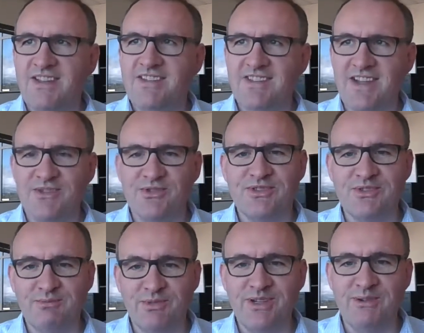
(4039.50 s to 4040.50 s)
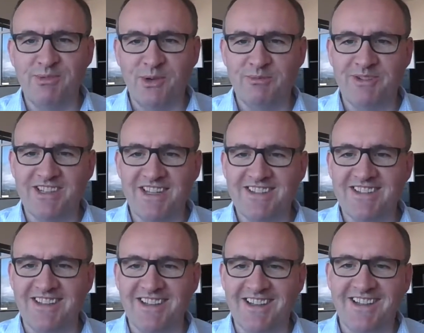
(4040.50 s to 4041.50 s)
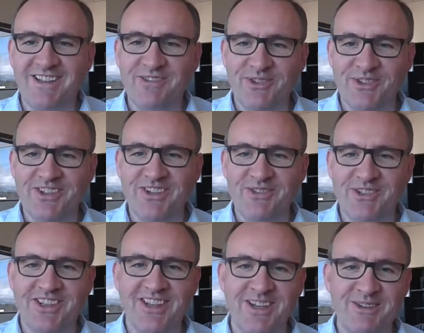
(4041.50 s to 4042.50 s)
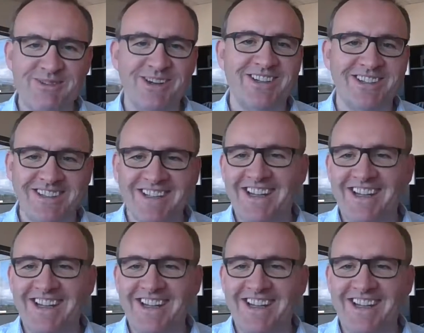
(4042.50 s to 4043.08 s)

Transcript: schedule some pre-deployment testing if you're thinking about